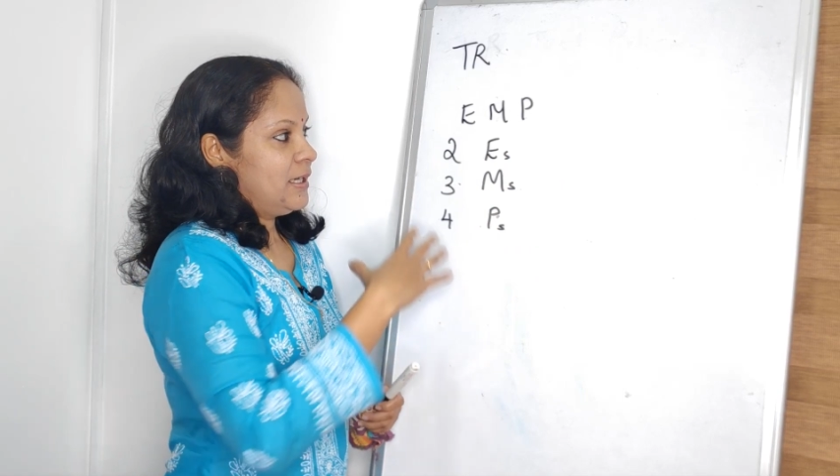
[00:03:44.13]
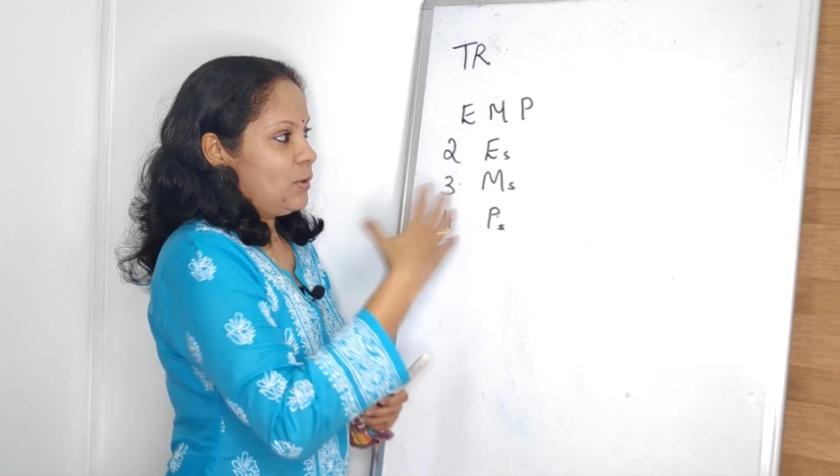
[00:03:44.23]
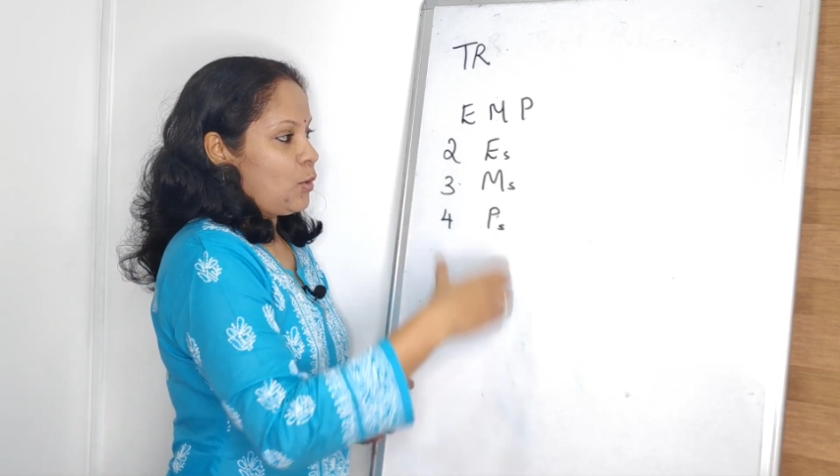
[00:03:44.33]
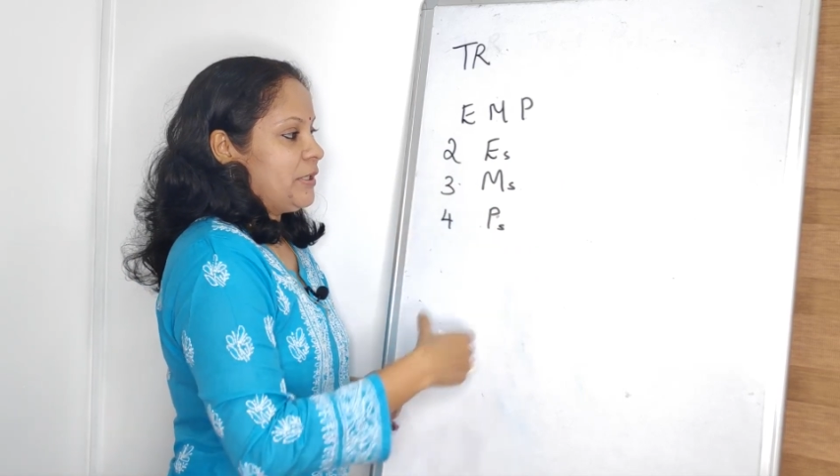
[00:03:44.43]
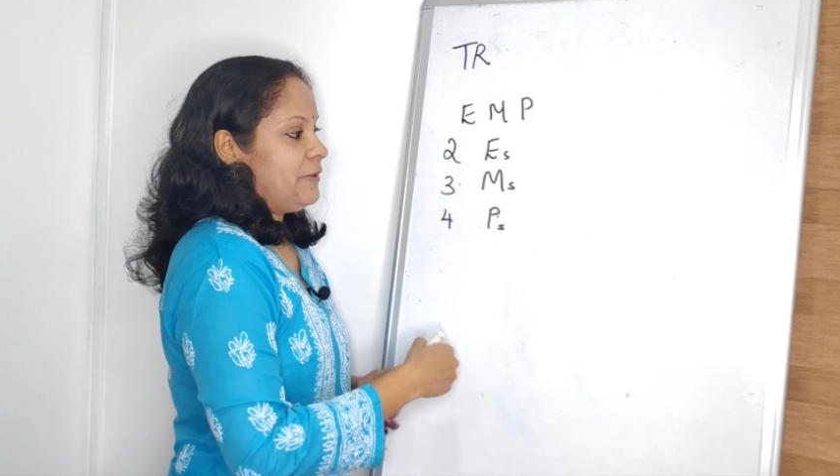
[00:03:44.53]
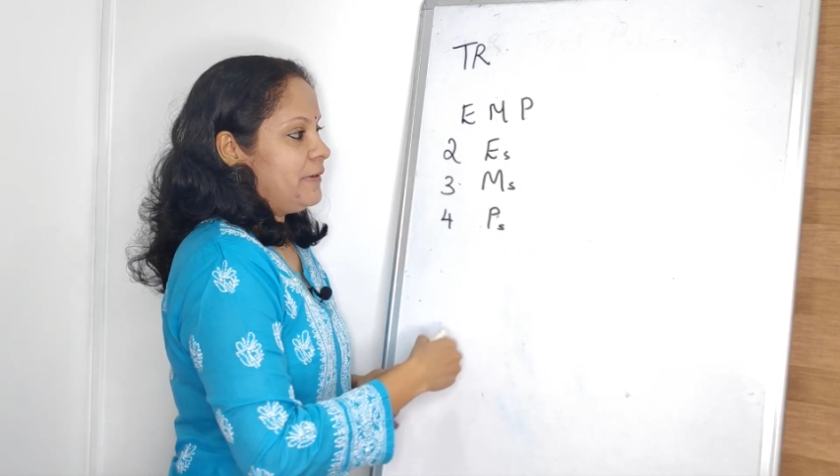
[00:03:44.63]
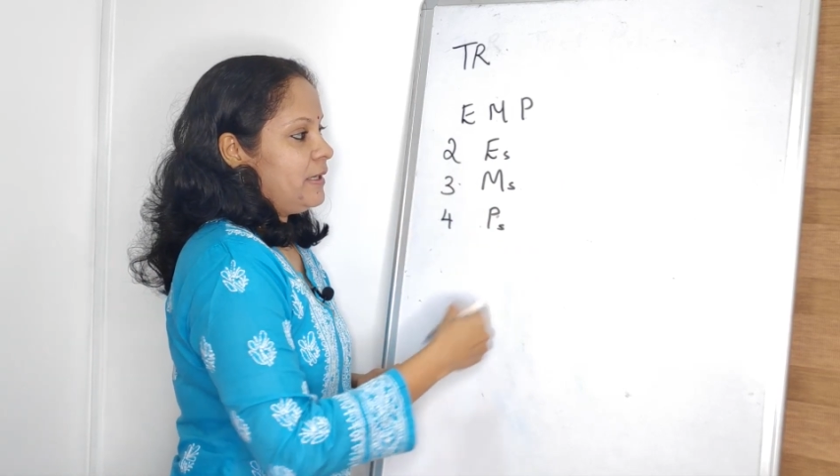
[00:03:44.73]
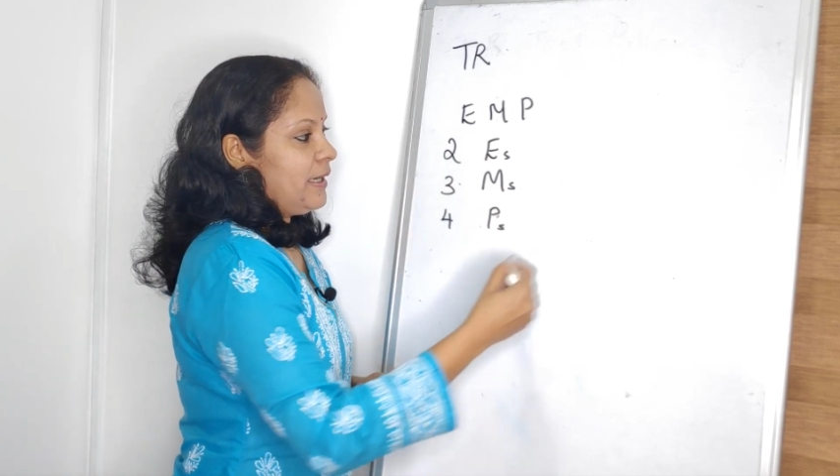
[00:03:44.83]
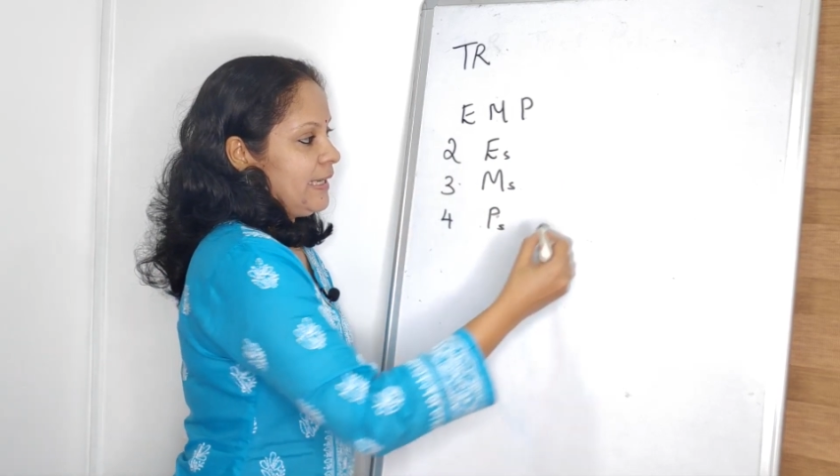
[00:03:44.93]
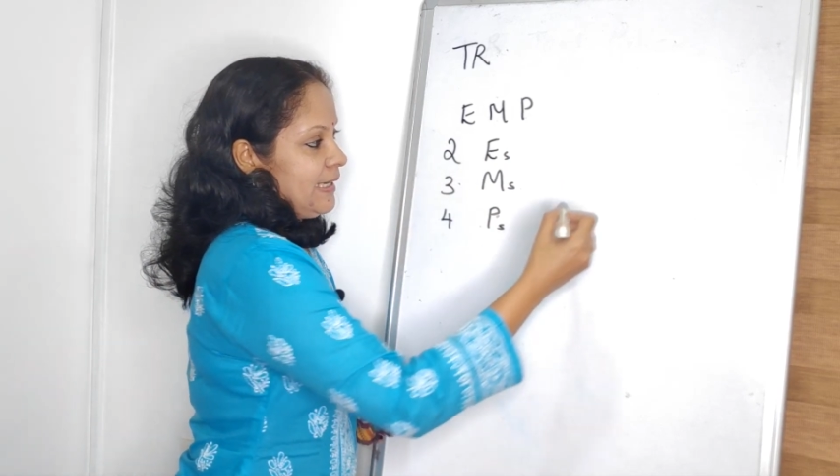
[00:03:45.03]

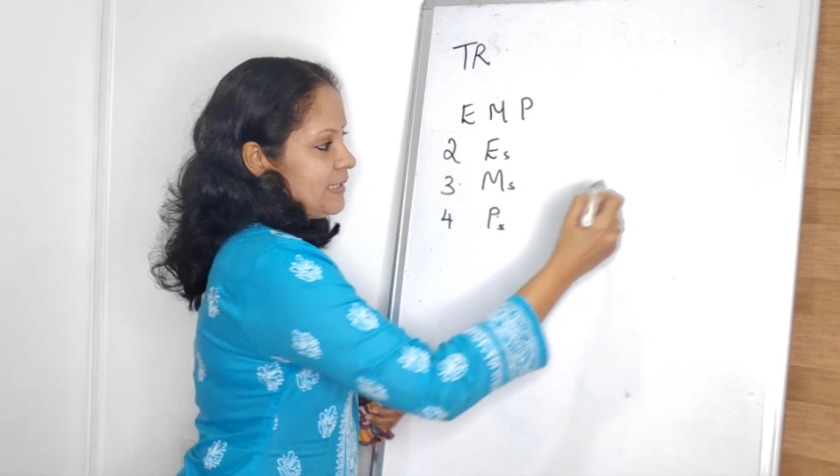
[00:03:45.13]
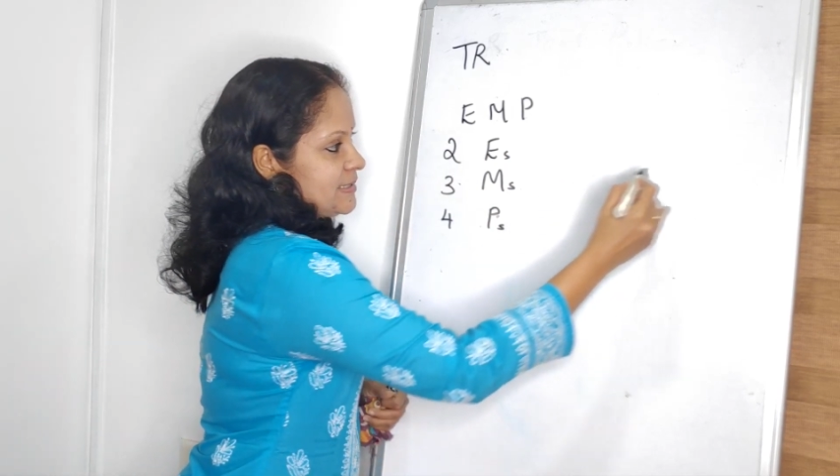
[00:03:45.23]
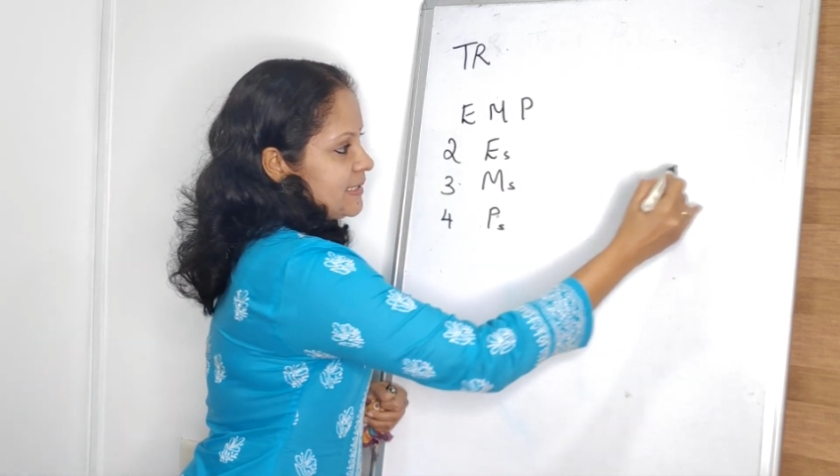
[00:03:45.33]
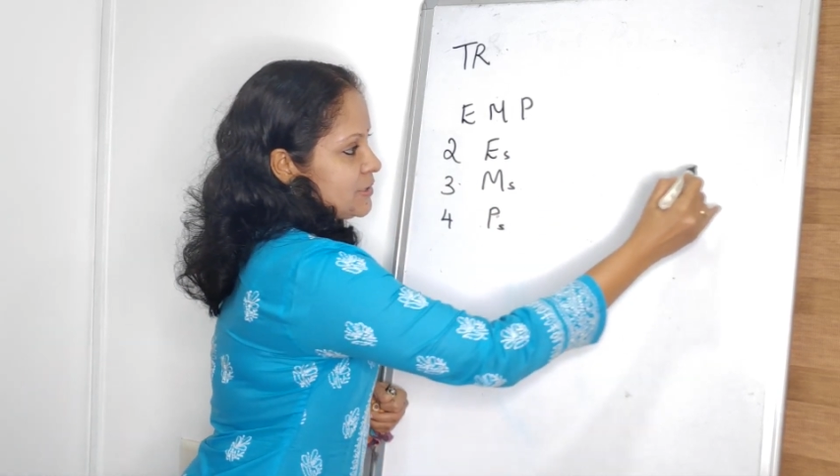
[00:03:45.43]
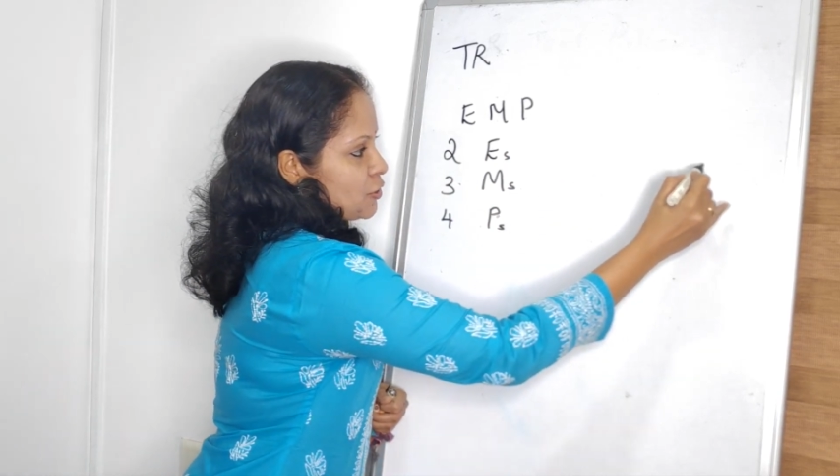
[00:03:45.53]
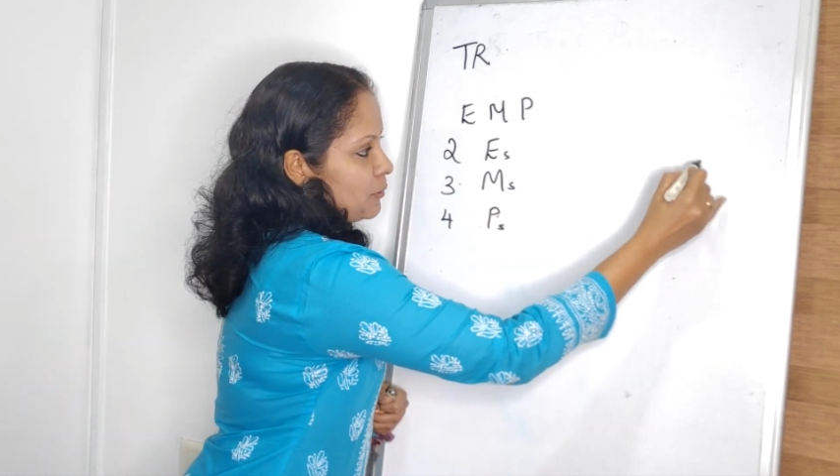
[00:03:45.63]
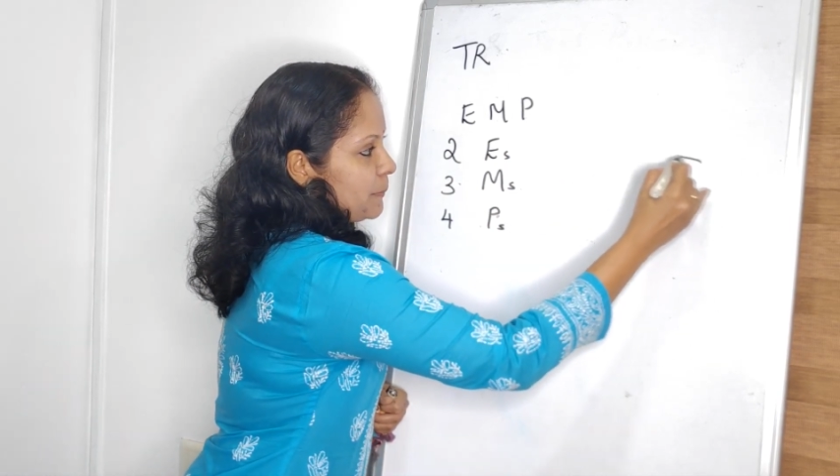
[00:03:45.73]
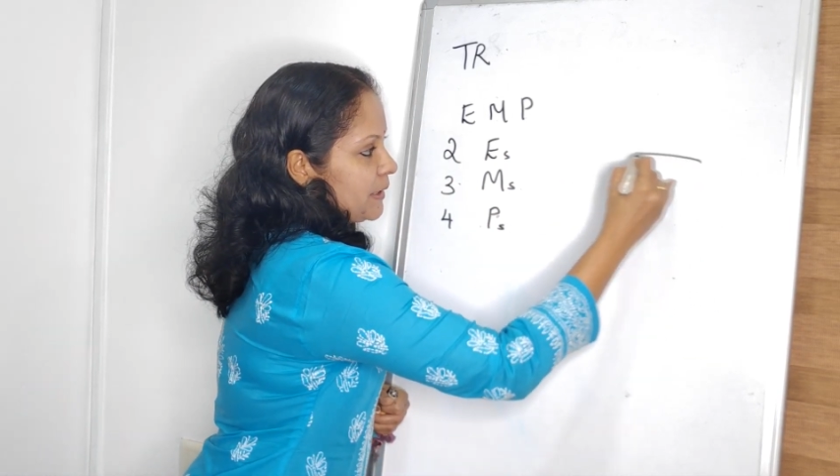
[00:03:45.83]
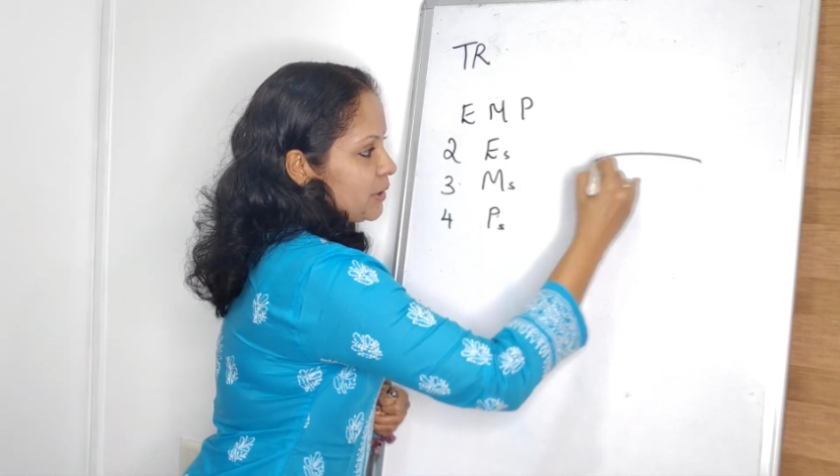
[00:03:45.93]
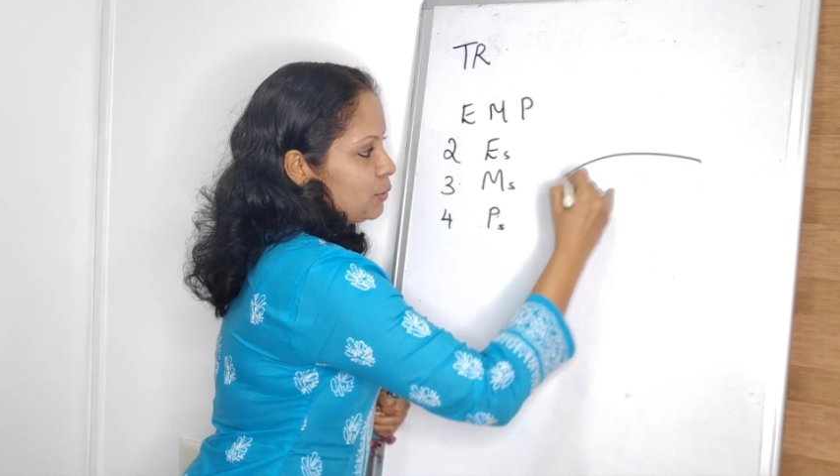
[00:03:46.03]
whatever essay
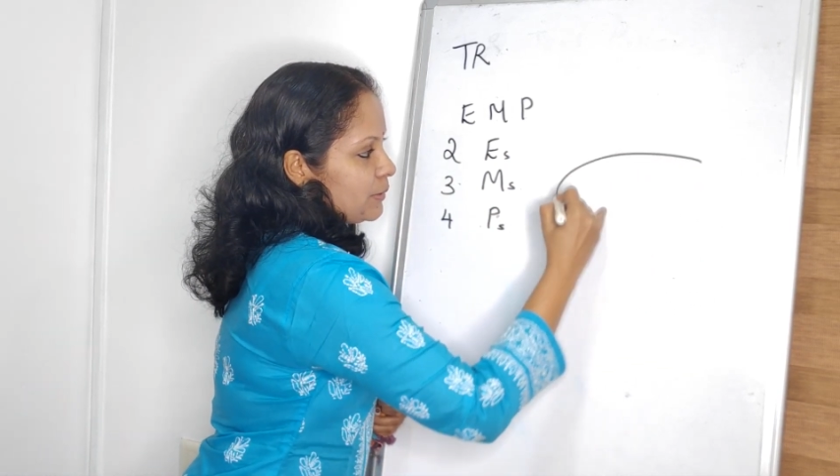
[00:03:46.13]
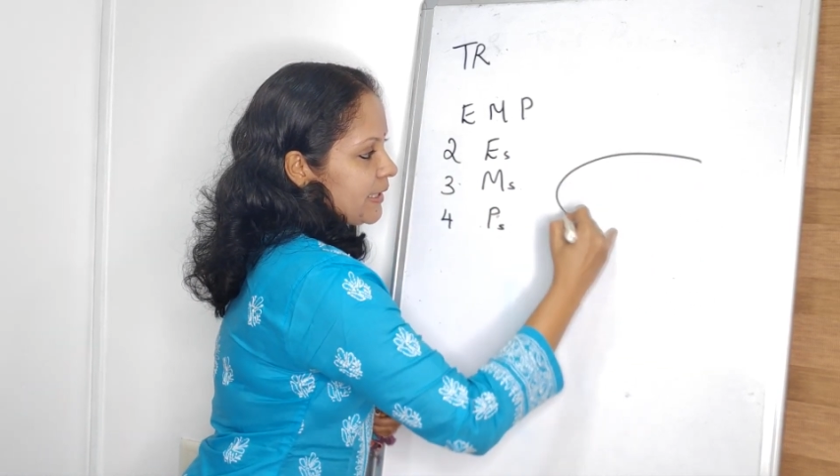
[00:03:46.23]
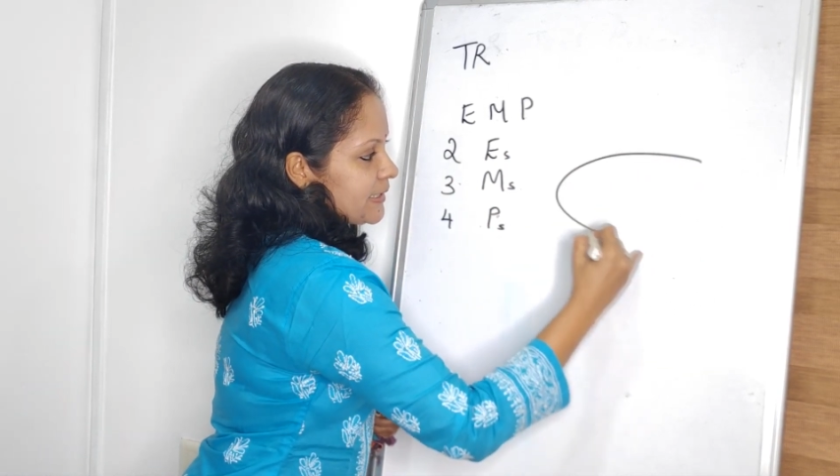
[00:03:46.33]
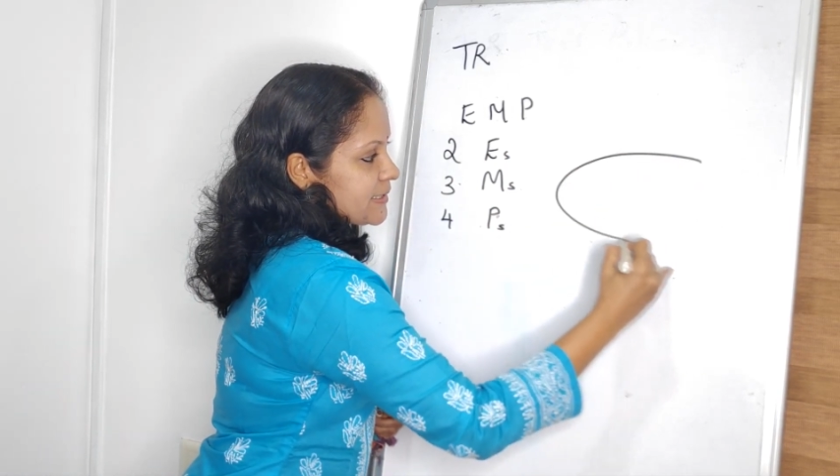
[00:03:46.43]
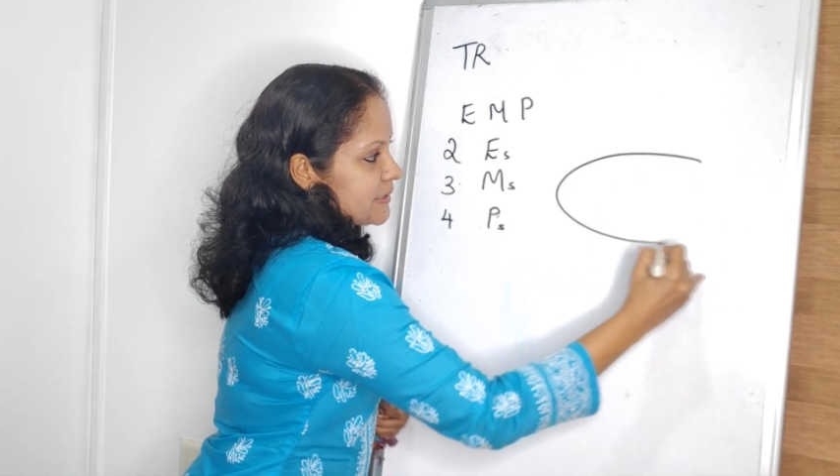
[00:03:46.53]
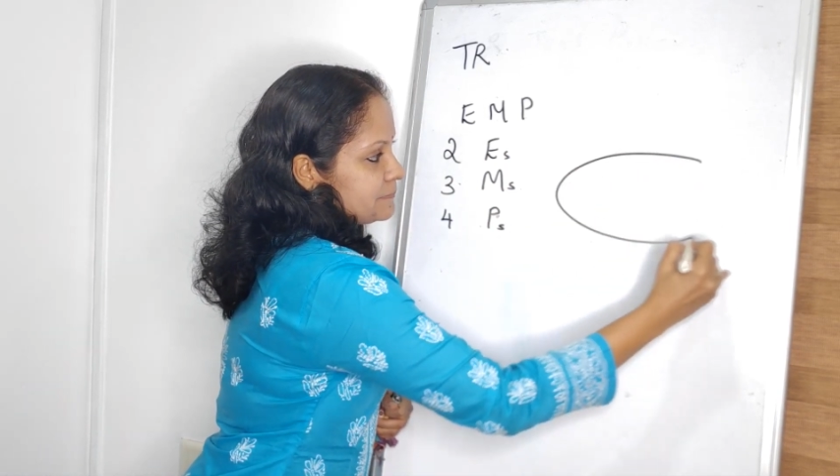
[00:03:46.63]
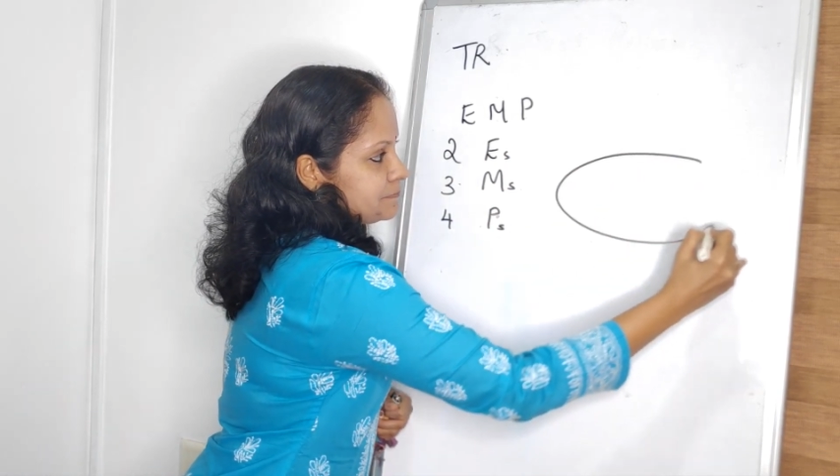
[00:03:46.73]
topic you get,